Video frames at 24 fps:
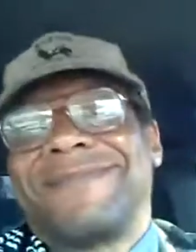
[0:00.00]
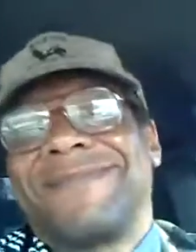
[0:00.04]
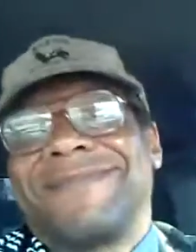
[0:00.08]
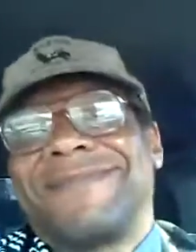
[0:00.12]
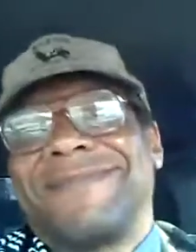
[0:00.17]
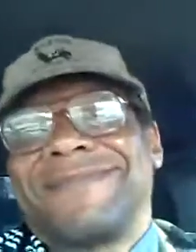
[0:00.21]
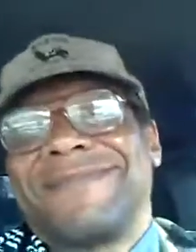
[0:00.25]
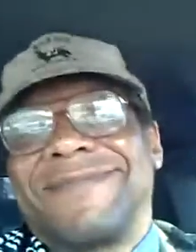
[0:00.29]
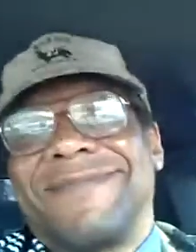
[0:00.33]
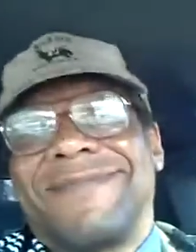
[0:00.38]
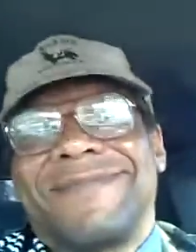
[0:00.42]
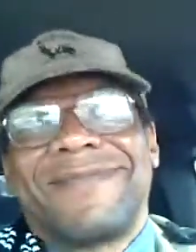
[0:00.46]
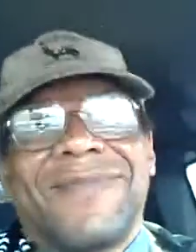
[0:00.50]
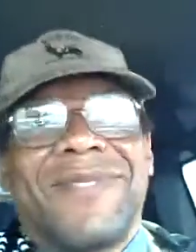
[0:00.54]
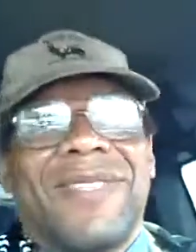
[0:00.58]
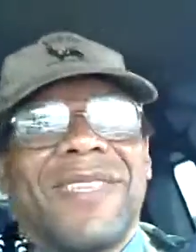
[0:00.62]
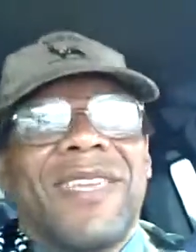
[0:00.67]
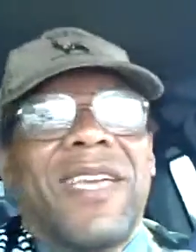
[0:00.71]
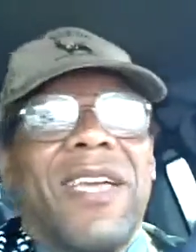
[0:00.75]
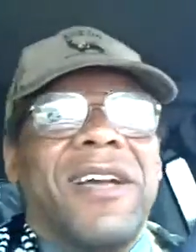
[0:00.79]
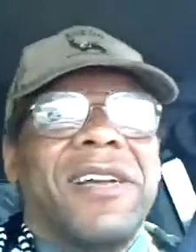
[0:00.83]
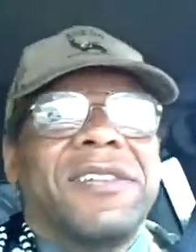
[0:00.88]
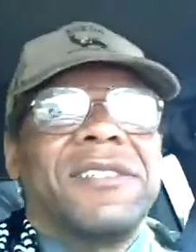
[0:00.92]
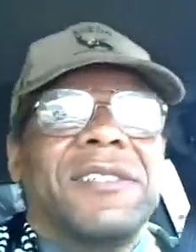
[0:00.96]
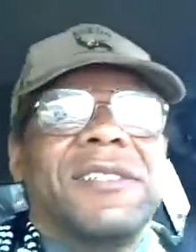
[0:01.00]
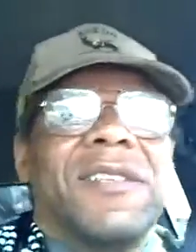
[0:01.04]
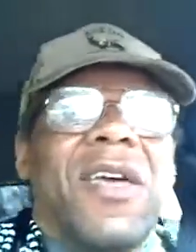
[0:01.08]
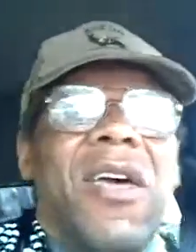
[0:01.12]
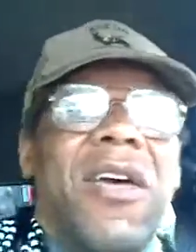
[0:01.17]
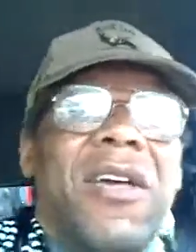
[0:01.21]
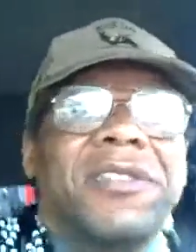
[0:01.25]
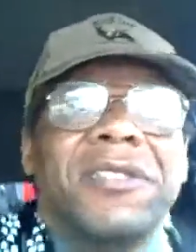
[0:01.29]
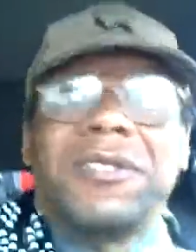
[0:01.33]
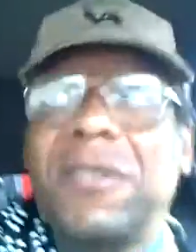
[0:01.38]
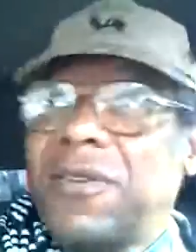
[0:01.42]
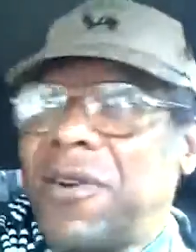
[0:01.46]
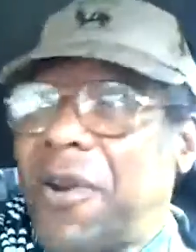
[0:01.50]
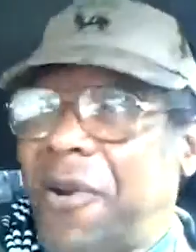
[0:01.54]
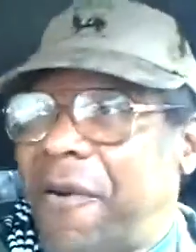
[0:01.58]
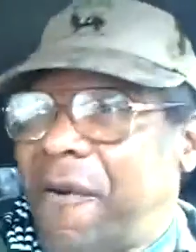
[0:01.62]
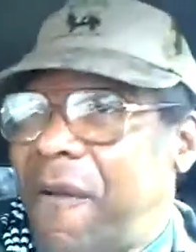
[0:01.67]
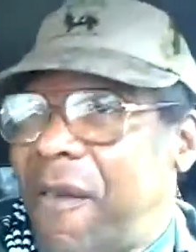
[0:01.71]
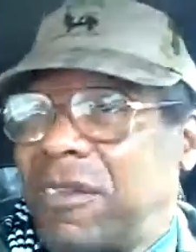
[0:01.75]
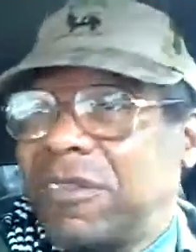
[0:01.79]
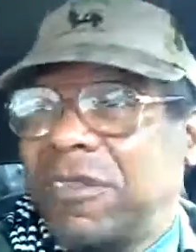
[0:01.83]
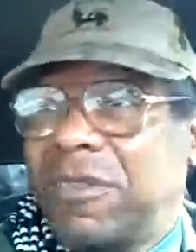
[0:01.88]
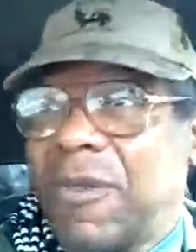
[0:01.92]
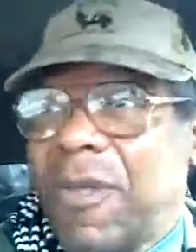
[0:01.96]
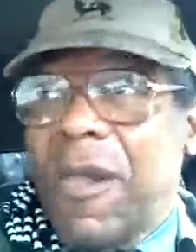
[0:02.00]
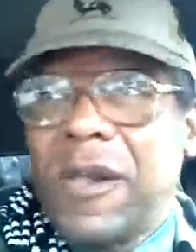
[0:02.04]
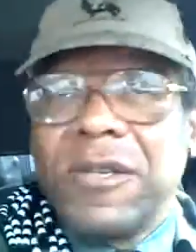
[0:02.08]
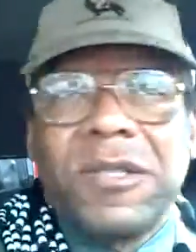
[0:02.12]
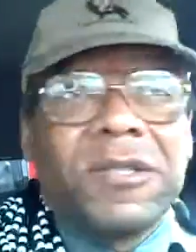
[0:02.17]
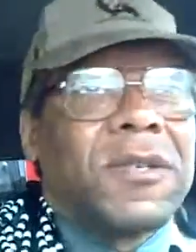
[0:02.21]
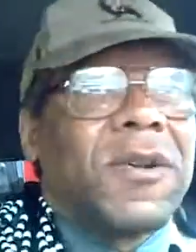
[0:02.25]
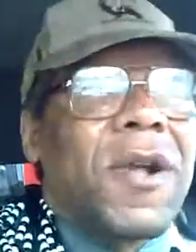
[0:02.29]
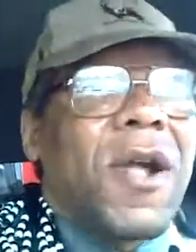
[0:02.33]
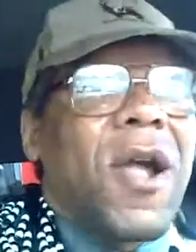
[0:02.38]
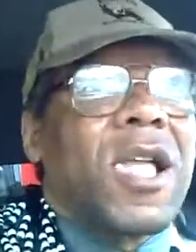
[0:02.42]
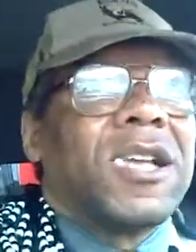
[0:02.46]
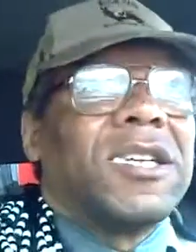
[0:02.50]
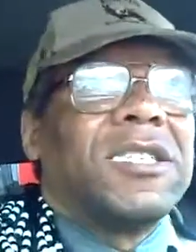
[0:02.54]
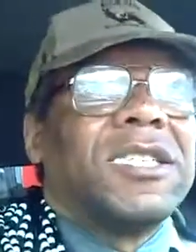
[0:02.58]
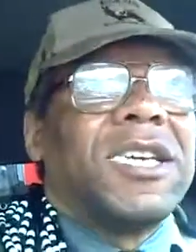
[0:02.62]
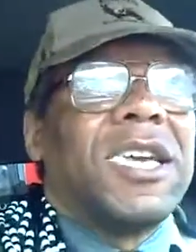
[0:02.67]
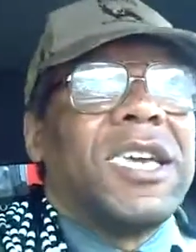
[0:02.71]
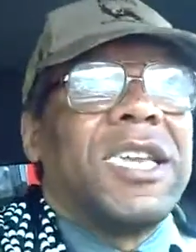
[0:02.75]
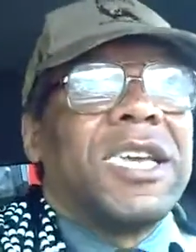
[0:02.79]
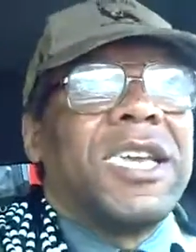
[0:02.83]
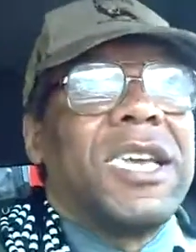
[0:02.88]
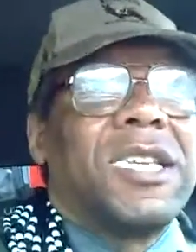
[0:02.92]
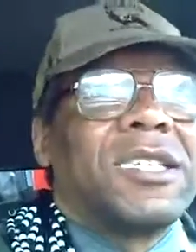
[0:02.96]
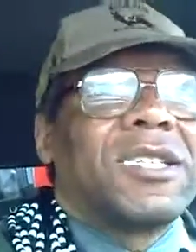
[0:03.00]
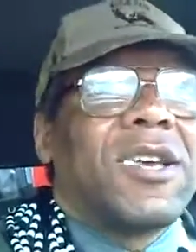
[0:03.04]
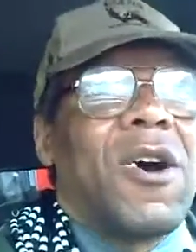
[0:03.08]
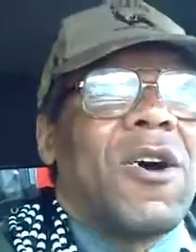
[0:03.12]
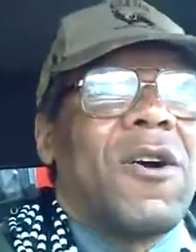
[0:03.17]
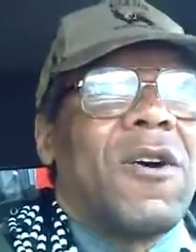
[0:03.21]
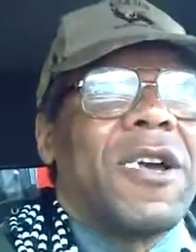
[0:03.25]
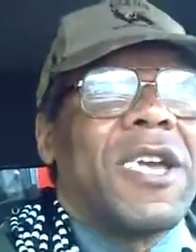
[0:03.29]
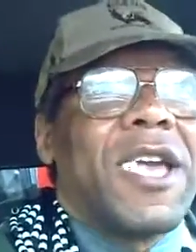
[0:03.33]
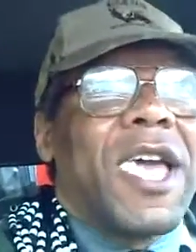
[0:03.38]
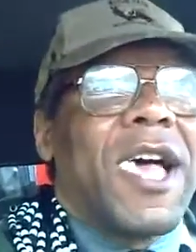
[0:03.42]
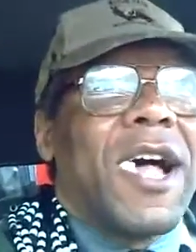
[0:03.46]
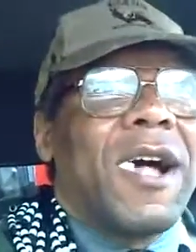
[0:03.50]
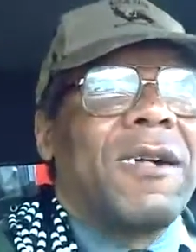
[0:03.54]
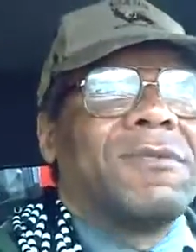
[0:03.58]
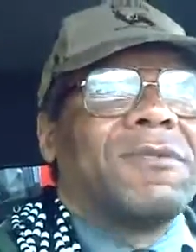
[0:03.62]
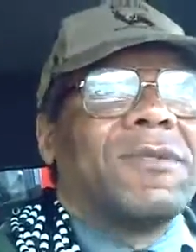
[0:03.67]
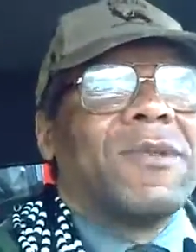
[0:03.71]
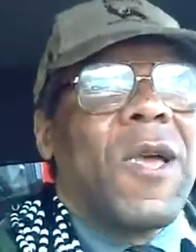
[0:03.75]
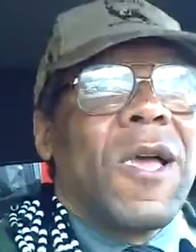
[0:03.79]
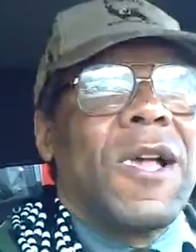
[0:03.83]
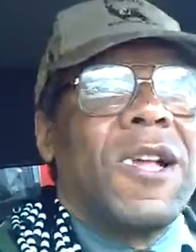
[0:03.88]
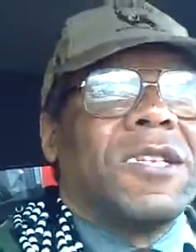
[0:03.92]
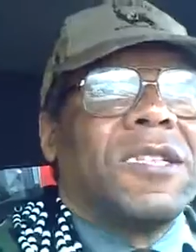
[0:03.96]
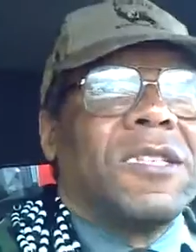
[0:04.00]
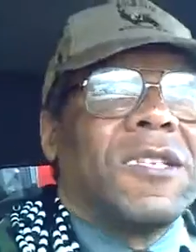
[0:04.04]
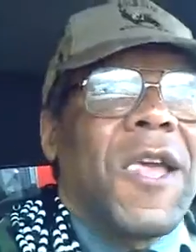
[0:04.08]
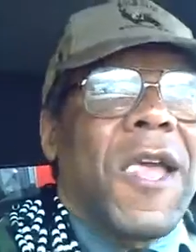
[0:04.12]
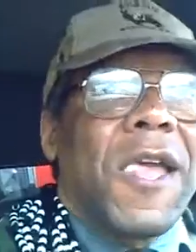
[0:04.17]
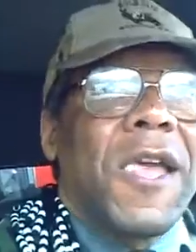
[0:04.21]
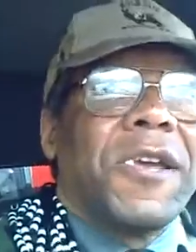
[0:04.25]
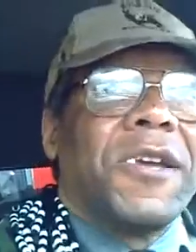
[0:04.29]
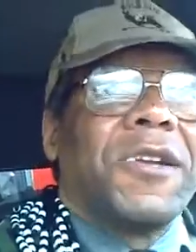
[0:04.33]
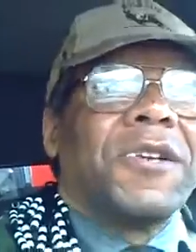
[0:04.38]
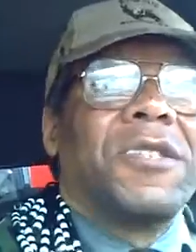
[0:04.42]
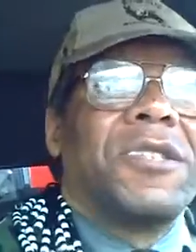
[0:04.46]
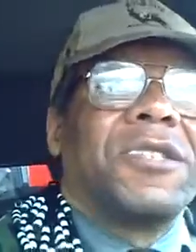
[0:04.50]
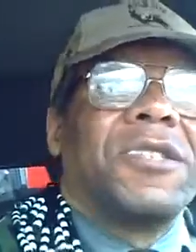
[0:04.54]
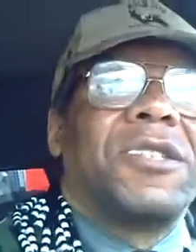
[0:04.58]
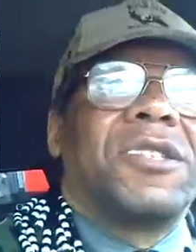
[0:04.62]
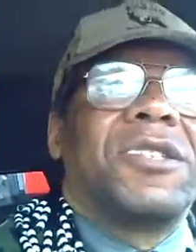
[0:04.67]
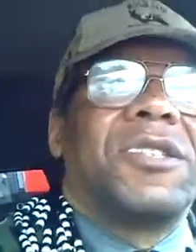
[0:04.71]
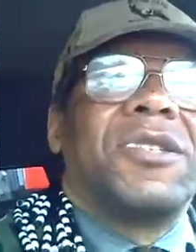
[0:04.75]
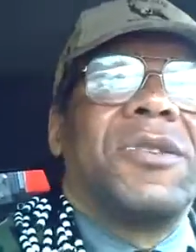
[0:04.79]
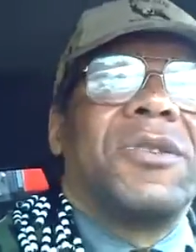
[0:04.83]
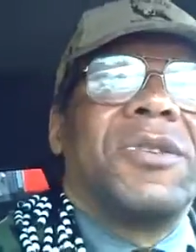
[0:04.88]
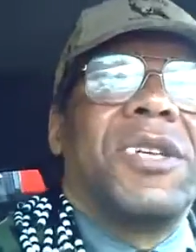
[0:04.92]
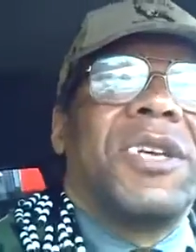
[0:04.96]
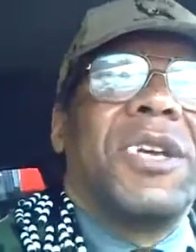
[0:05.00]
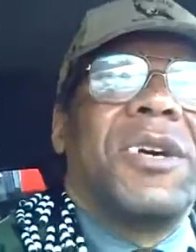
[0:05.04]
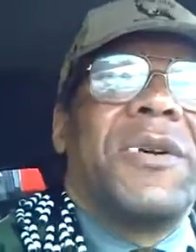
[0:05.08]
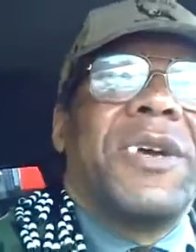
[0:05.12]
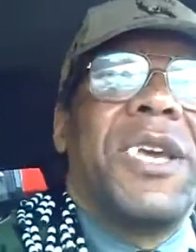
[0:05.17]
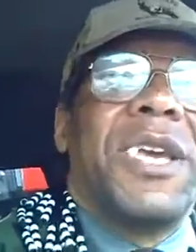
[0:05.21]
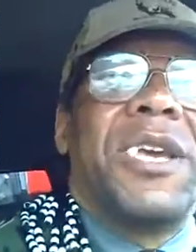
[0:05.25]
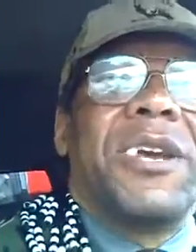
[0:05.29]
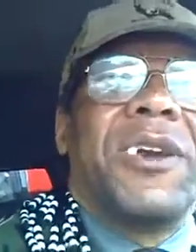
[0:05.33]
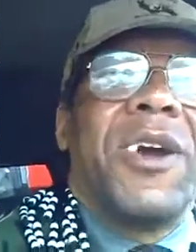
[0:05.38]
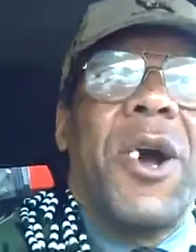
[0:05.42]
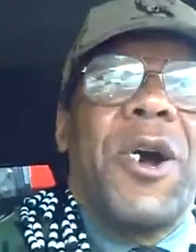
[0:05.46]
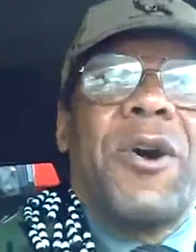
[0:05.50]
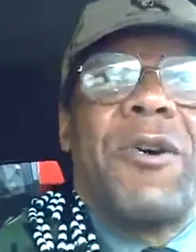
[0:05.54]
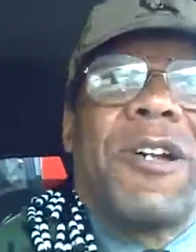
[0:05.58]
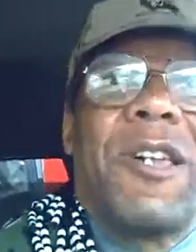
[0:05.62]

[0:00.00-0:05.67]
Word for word: Arriving at destination on right. It is? Oh, yeah. Here's the studio here.